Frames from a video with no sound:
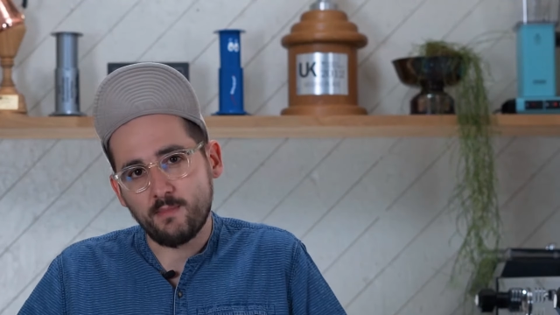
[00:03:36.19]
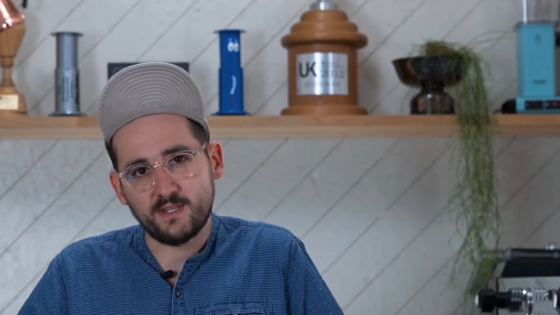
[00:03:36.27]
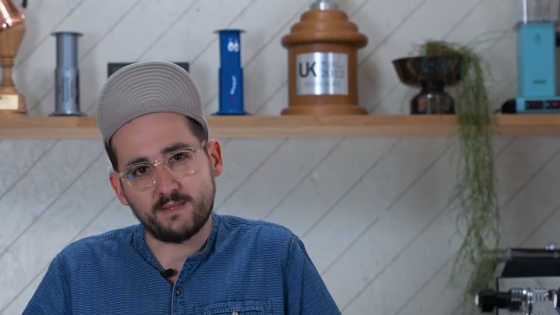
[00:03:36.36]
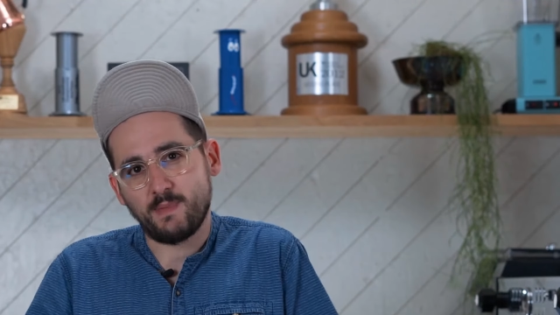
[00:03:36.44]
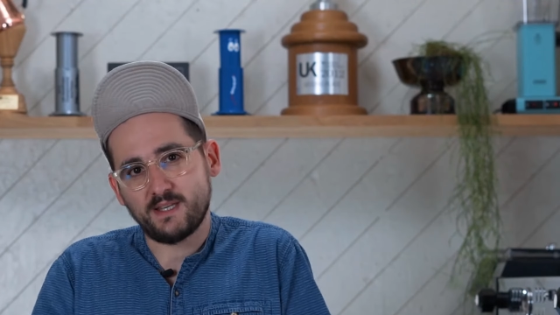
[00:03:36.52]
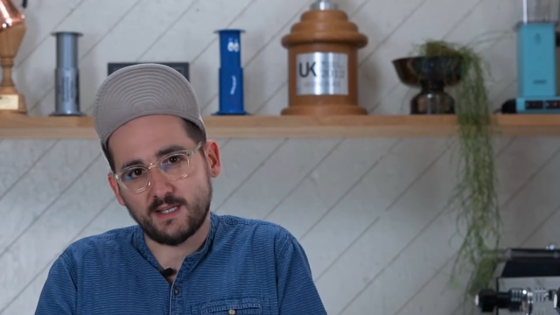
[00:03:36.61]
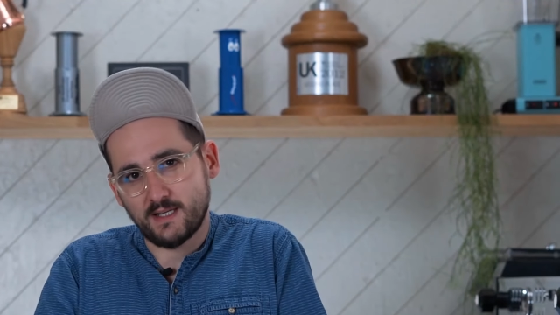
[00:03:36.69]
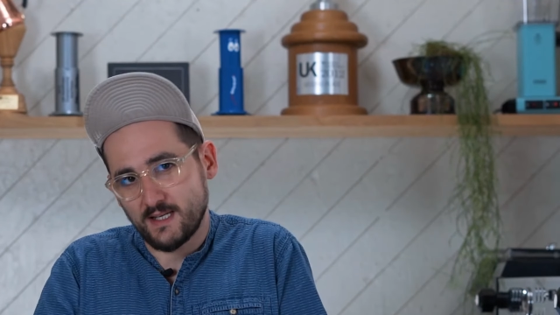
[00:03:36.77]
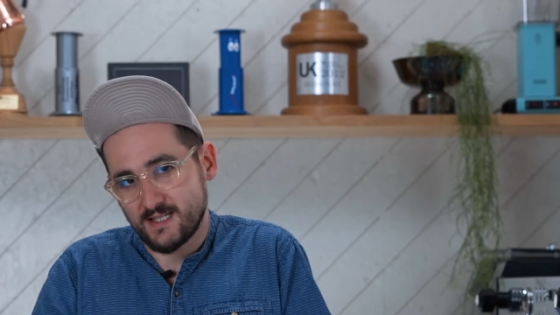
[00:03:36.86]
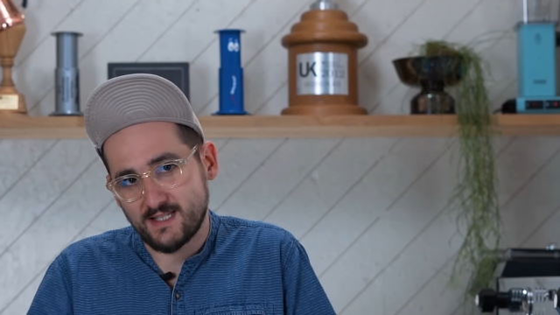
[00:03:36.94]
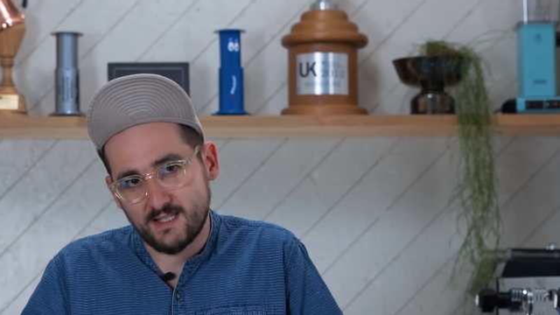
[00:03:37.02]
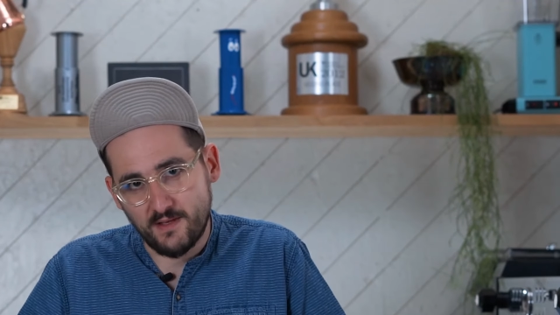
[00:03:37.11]
but it's basically a
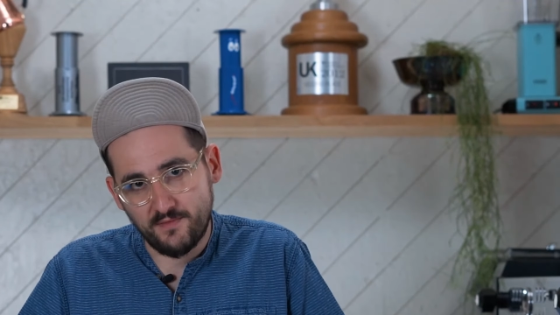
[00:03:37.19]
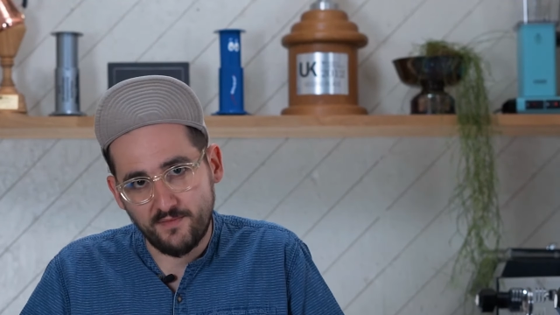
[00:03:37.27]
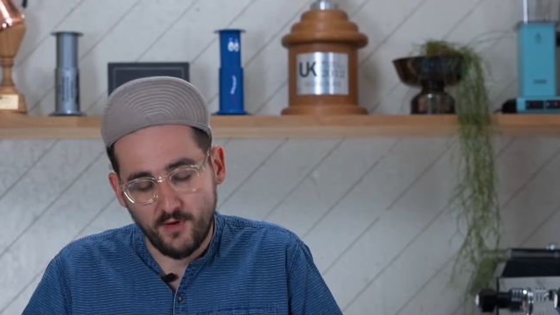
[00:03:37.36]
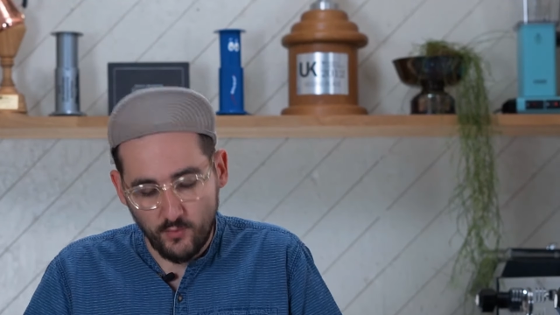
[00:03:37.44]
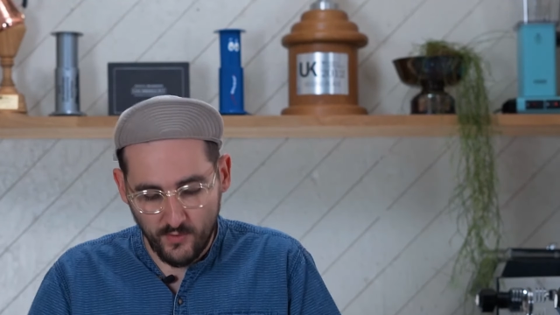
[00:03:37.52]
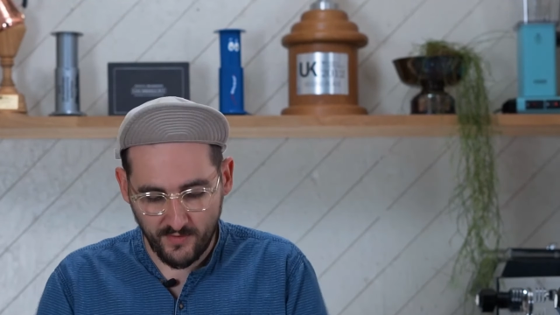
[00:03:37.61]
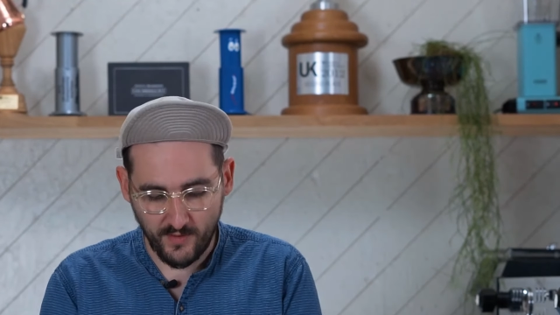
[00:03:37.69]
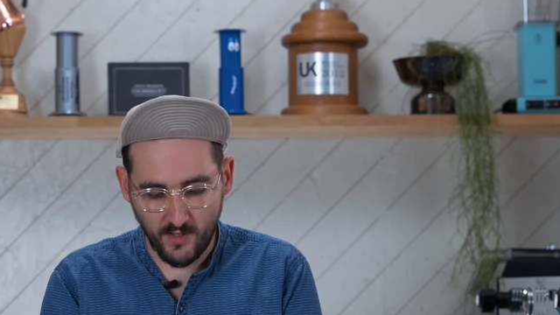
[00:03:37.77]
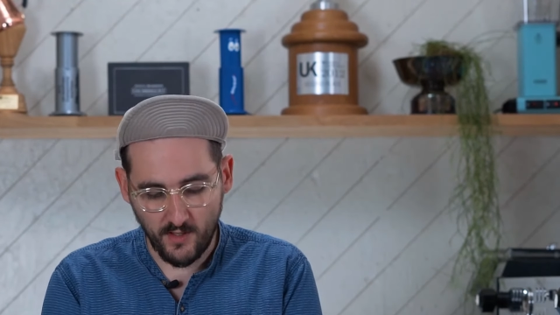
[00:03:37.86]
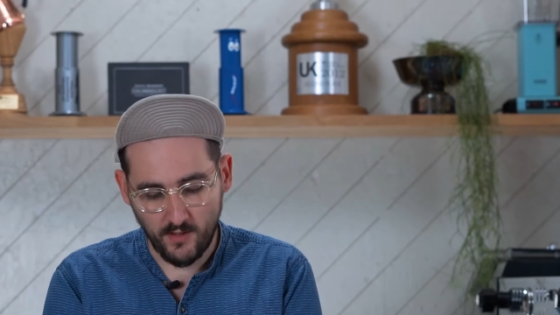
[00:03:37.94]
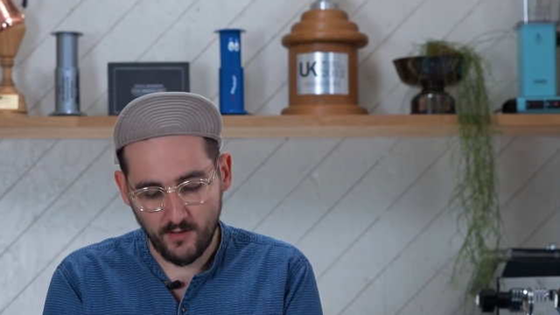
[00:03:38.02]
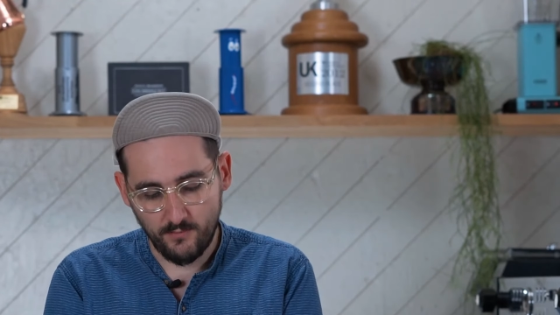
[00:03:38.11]
sieve with
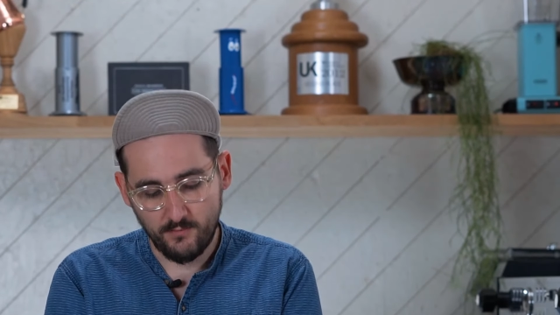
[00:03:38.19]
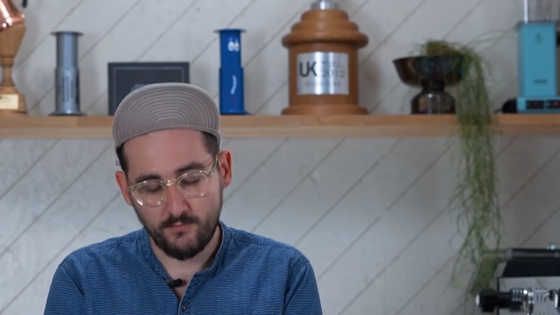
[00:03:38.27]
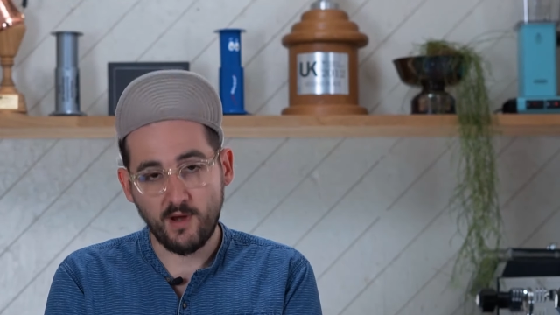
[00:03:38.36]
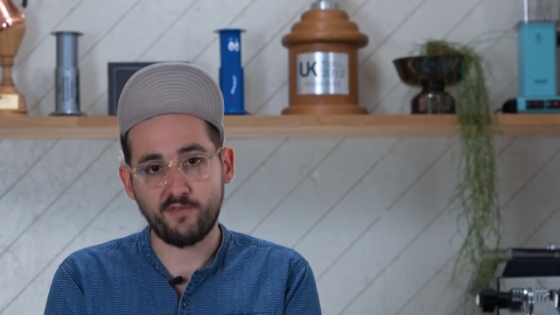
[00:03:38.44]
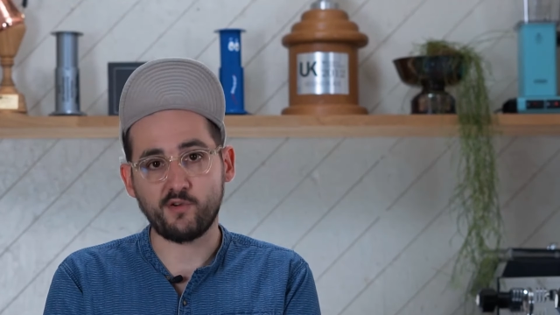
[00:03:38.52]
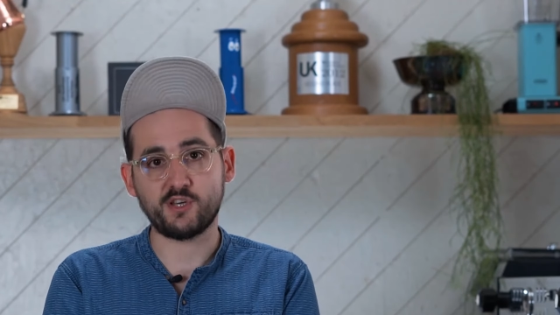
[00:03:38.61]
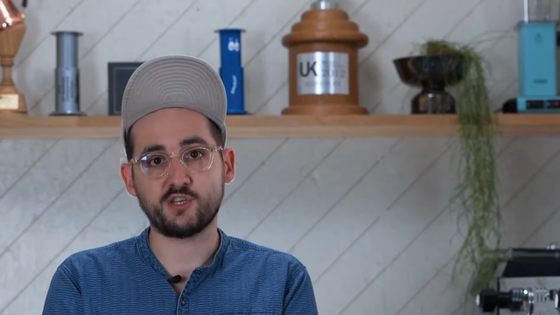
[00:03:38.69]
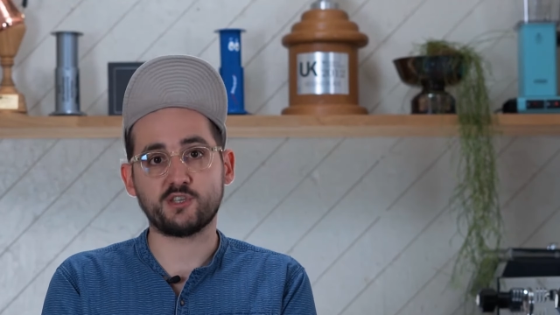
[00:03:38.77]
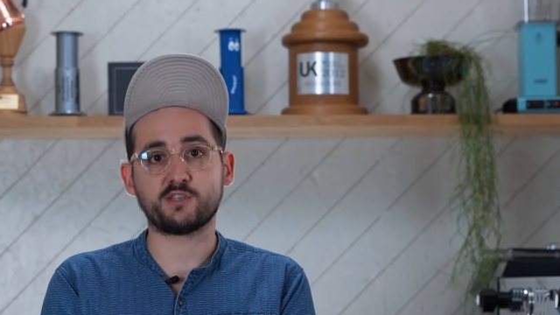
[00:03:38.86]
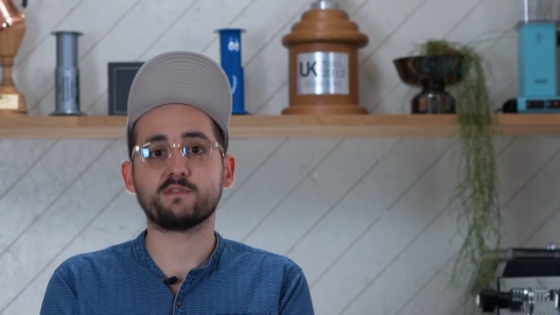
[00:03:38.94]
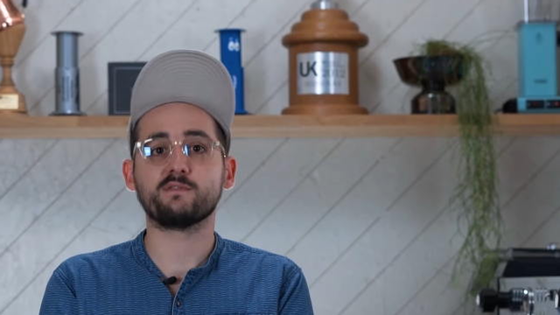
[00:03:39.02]
perforations